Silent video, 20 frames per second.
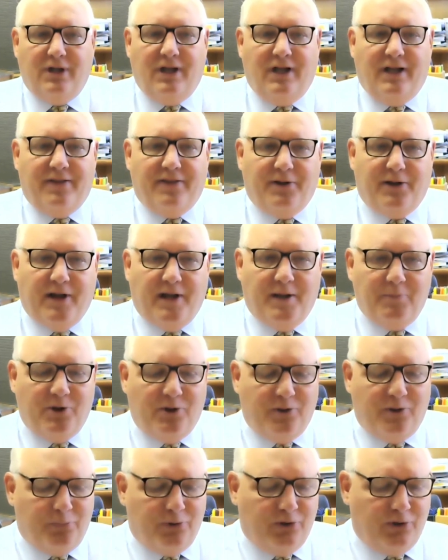the name of the
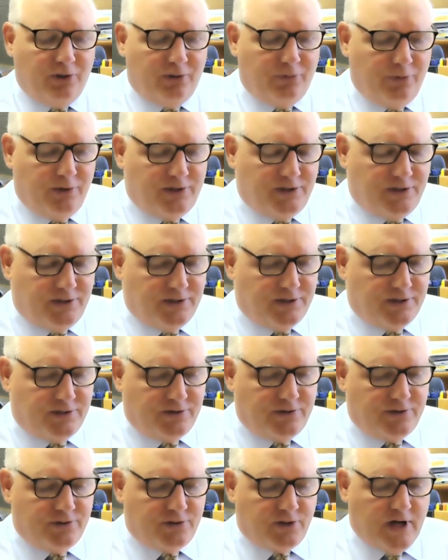book, which is
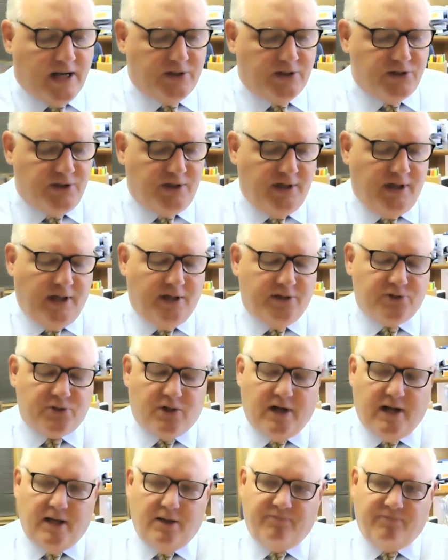Tragedy and
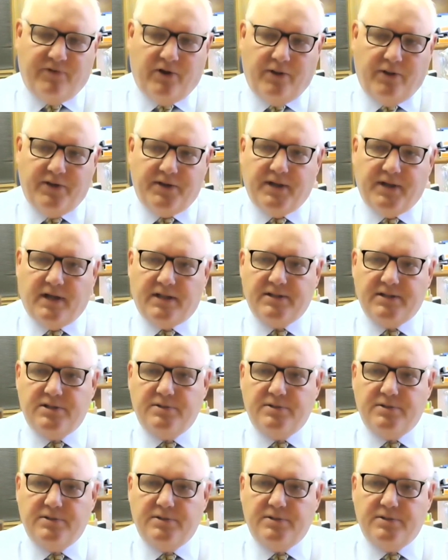Triumph on the Texas